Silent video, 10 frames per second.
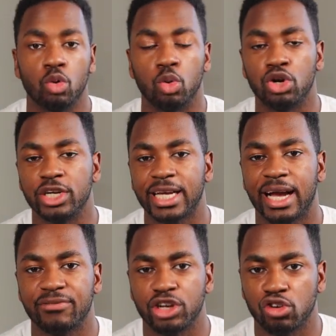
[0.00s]
We're gonna
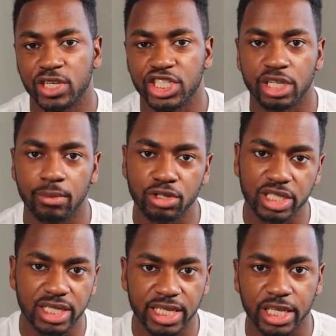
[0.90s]
have to crunch the numbers
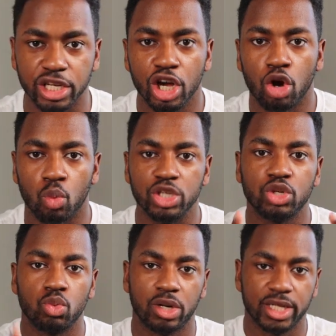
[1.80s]
to see
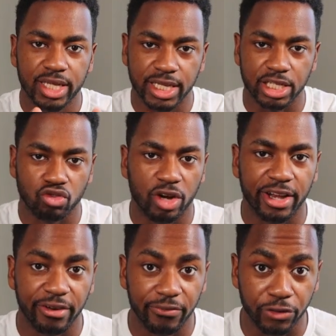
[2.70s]
which one is
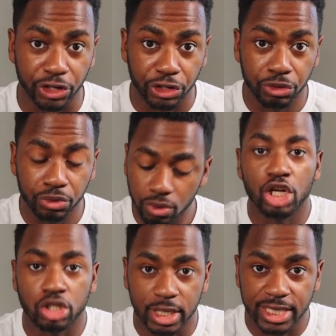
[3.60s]
right for you.
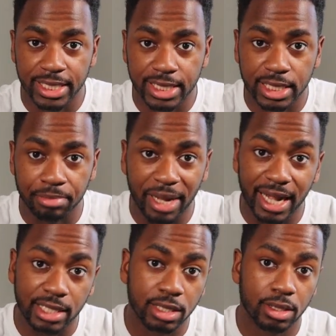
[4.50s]
So let's get into this
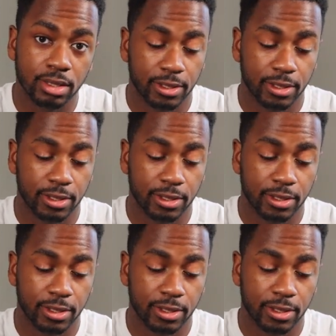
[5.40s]
math.